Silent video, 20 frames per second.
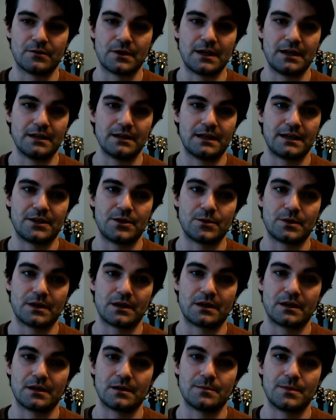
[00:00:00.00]
Like you can think
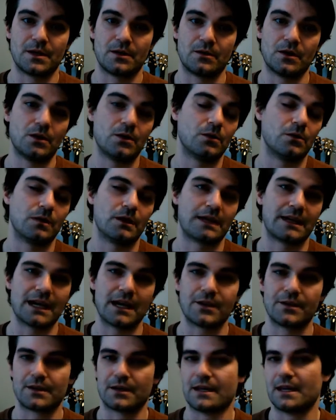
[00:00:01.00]
about, oh, like how do
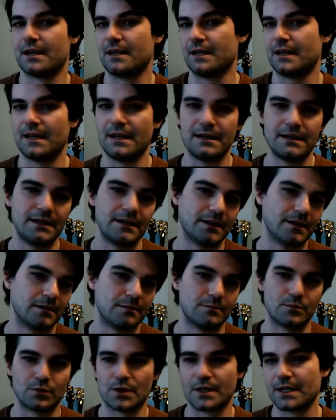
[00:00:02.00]
Canadian,
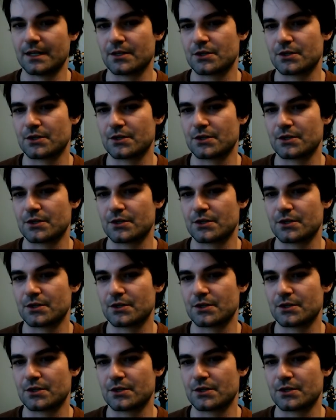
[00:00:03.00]
British,